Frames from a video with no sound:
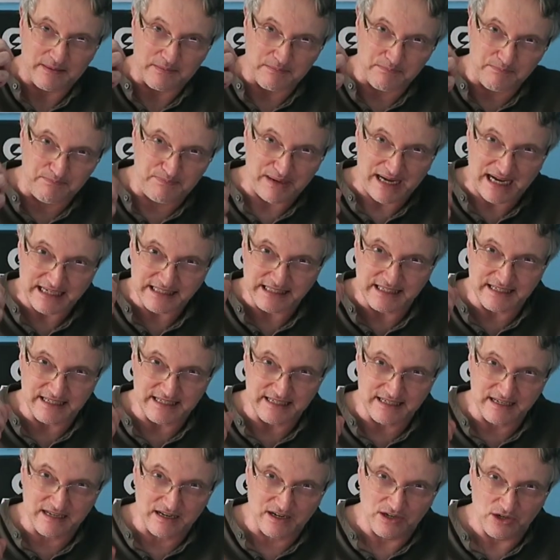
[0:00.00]
but it
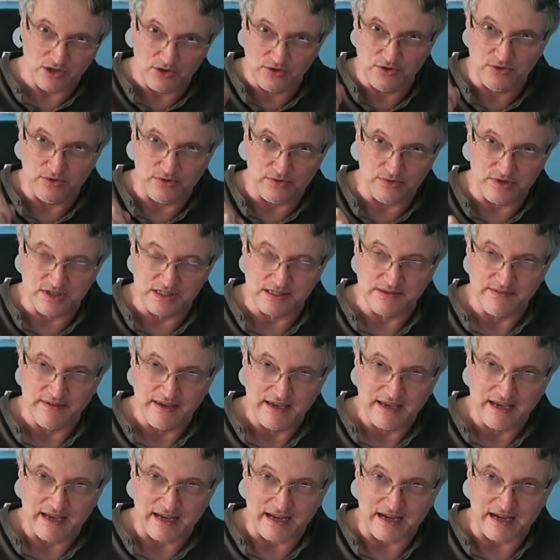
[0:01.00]
includes